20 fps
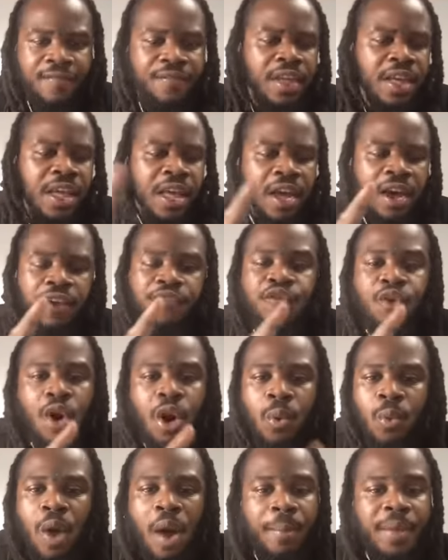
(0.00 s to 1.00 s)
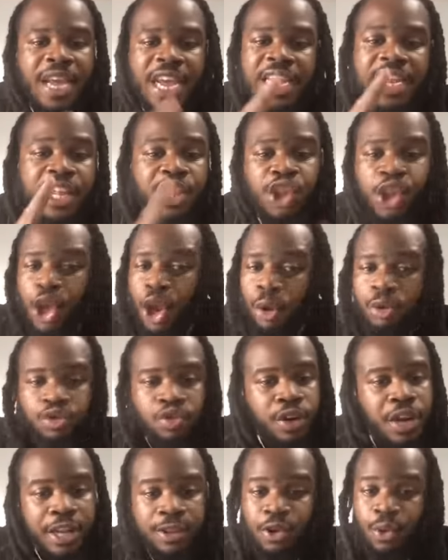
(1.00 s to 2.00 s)
have for a woman, any children
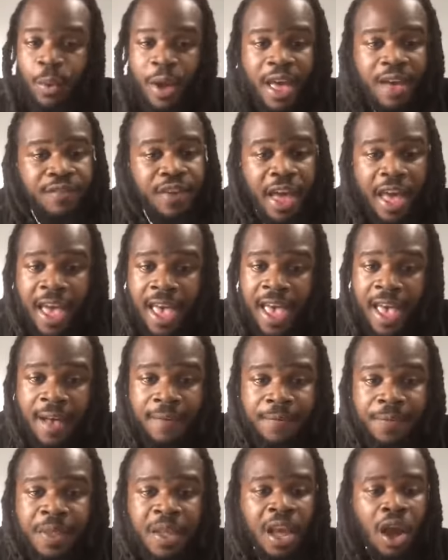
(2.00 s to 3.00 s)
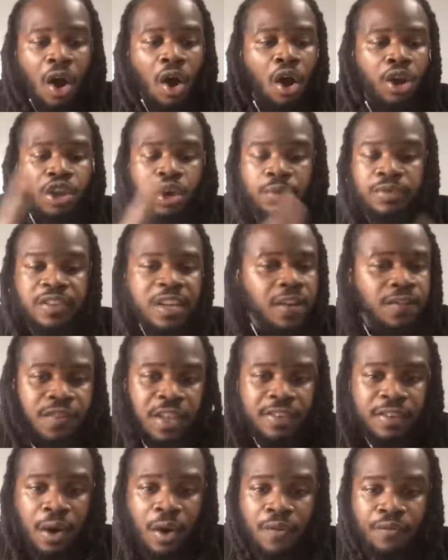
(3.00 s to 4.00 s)
that you will ever have, all your teeth
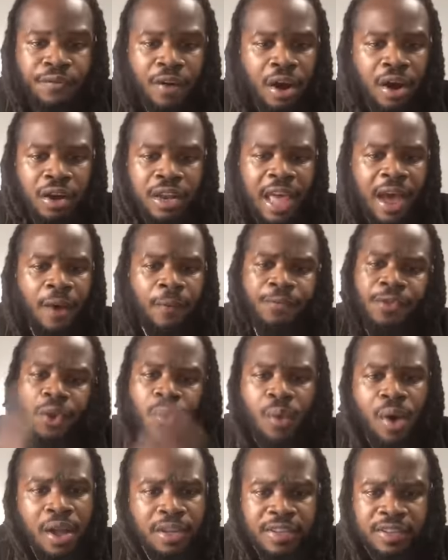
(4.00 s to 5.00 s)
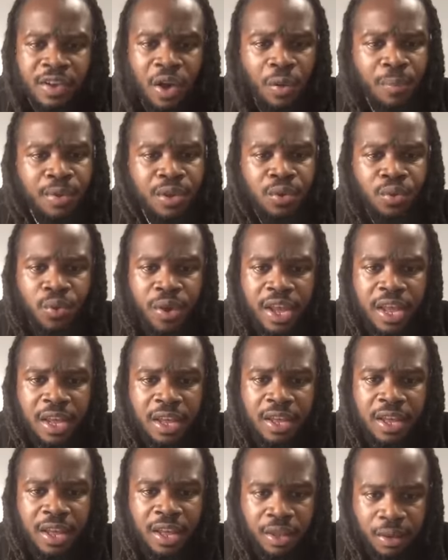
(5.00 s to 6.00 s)
that's going to fall out, the ones that's going to be weak.
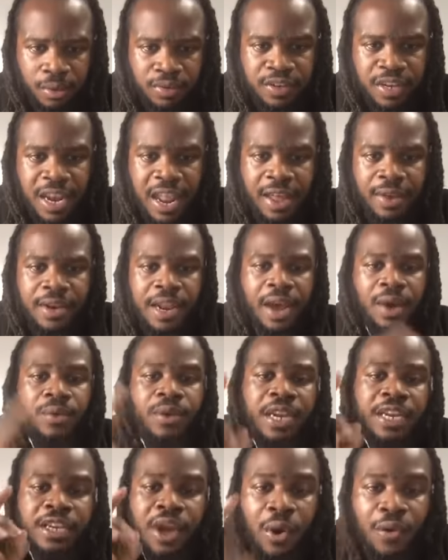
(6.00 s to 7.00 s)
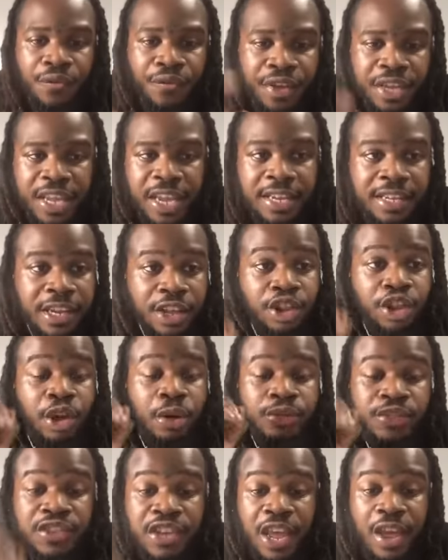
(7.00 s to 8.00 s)
You see that now? And don't forget that
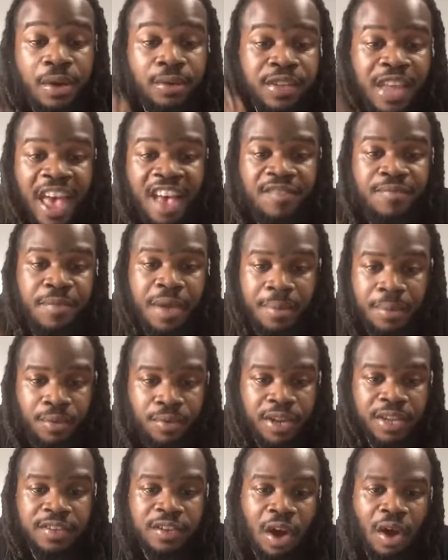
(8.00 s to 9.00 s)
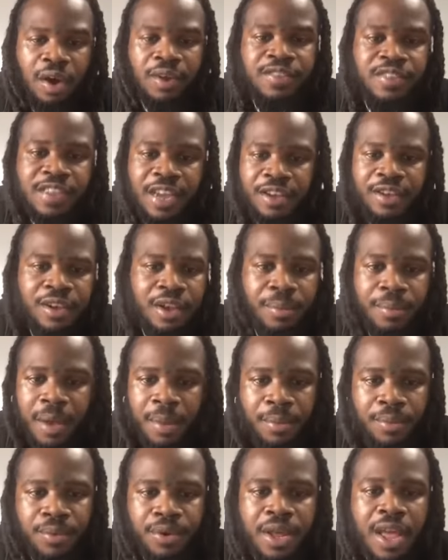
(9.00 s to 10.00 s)
your cells have memory. It's called cellular
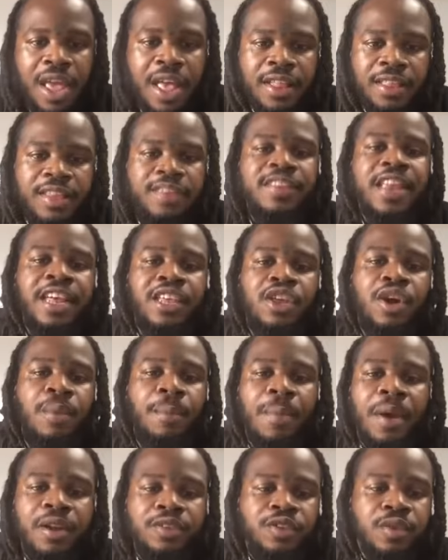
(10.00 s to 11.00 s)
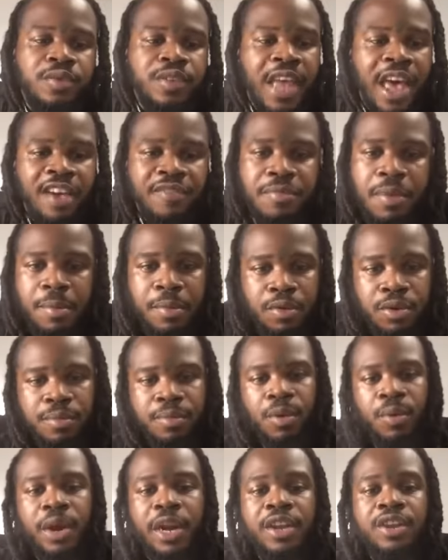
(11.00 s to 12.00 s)
memory, just like your muscles have memory.
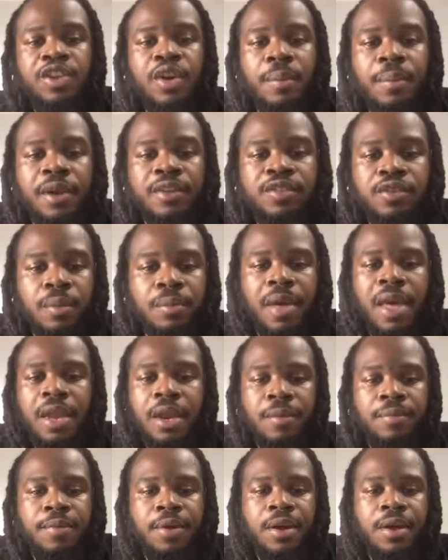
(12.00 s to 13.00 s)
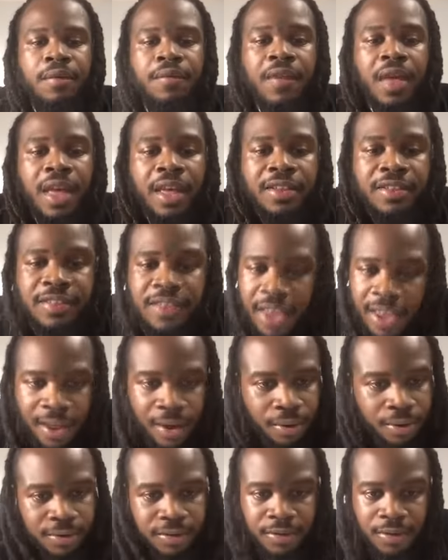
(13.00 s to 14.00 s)
But what is your muscle made up of?
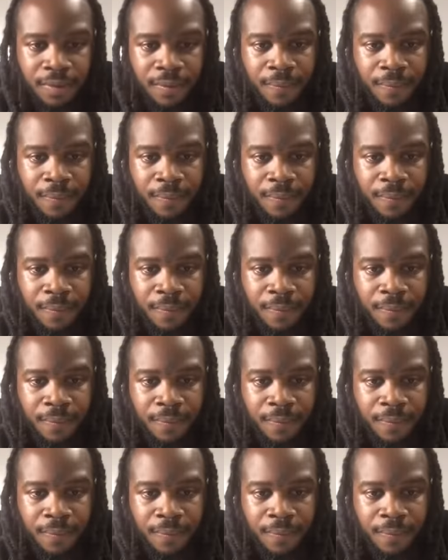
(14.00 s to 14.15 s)
Cells.